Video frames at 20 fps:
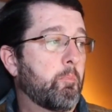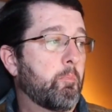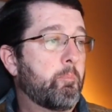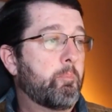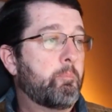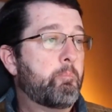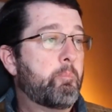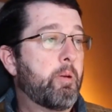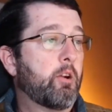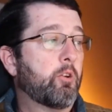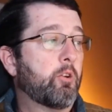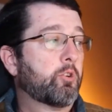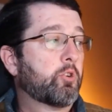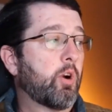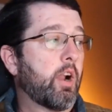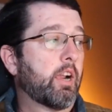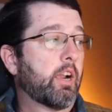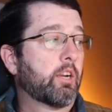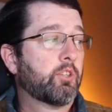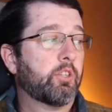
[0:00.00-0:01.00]
better
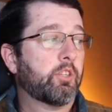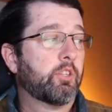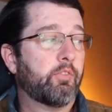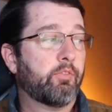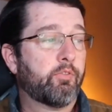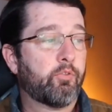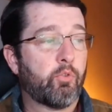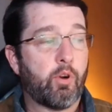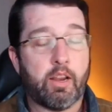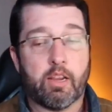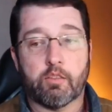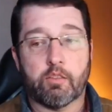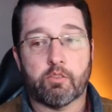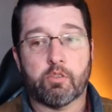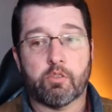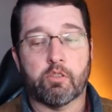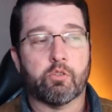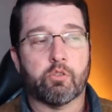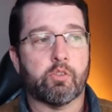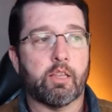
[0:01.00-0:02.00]
traction in France.
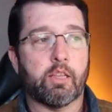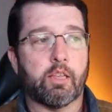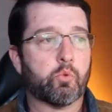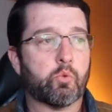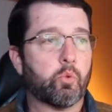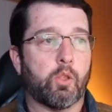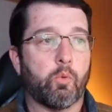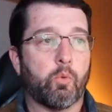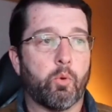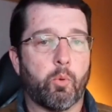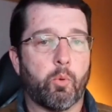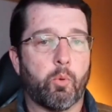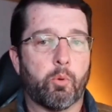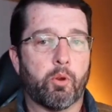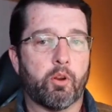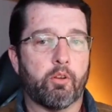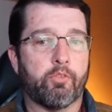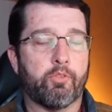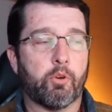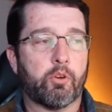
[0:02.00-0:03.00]
And so that's really when we want
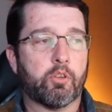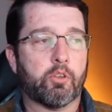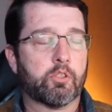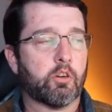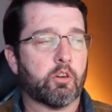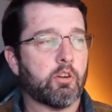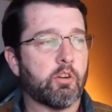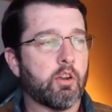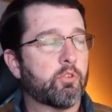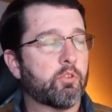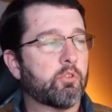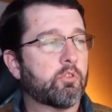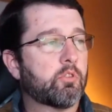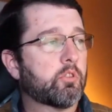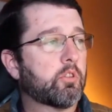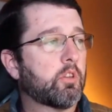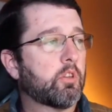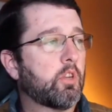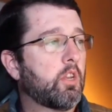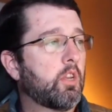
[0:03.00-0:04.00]
to focus our efforts.
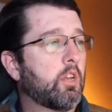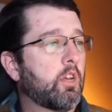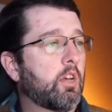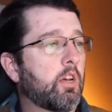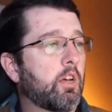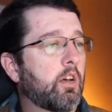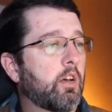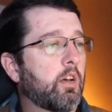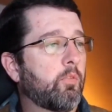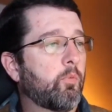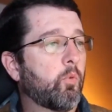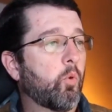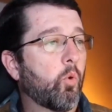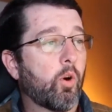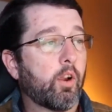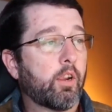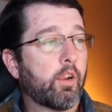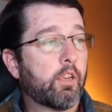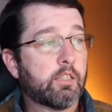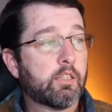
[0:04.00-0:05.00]
Or
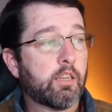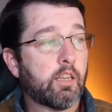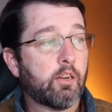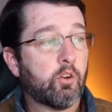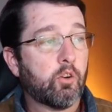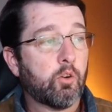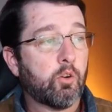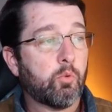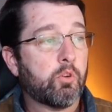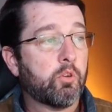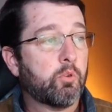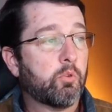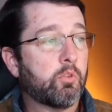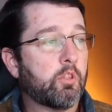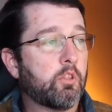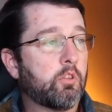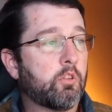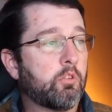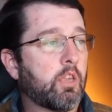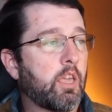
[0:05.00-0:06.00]
I could decide, I want to do it in
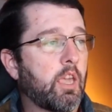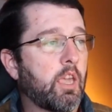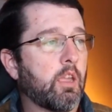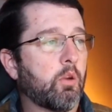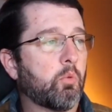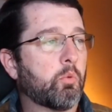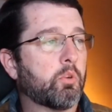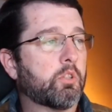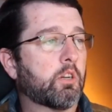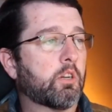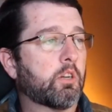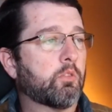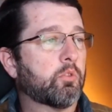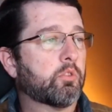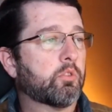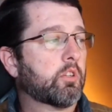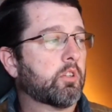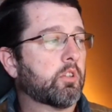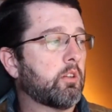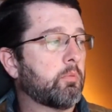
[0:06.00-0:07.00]
the UK, whichever
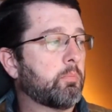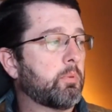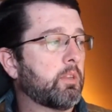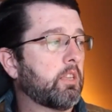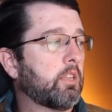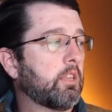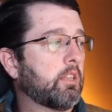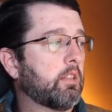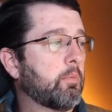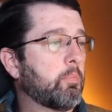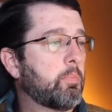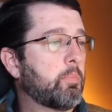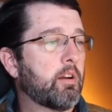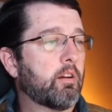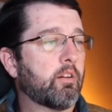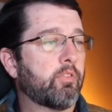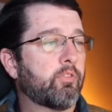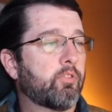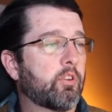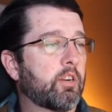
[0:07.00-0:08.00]
is going to be
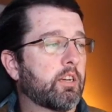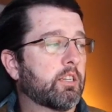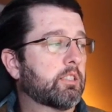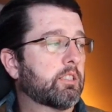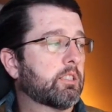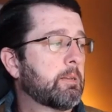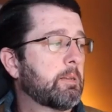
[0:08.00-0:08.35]
better for us